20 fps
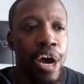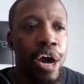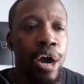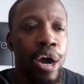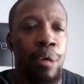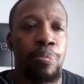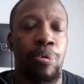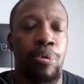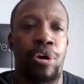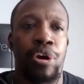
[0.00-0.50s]

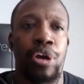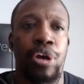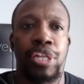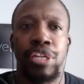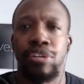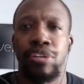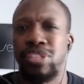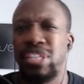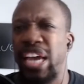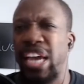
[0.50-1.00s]
Upwork, and
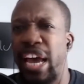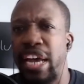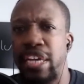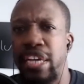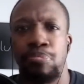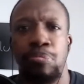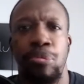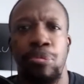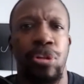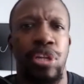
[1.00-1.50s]
there's
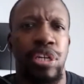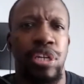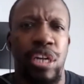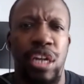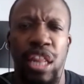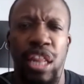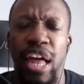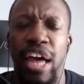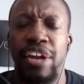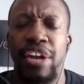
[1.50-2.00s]
Task Bullet and
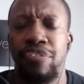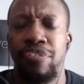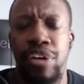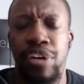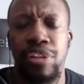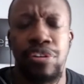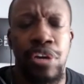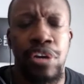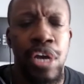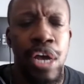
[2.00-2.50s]
a lot of
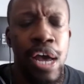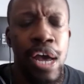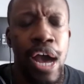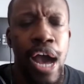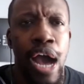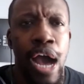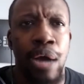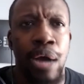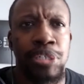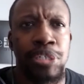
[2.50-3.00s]
other
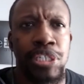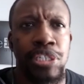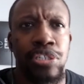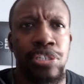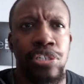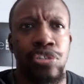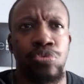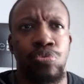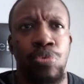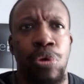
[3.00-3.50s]
options
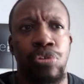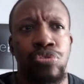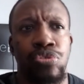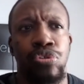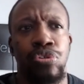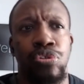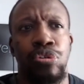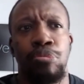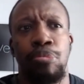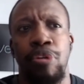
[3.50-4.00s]
as well too.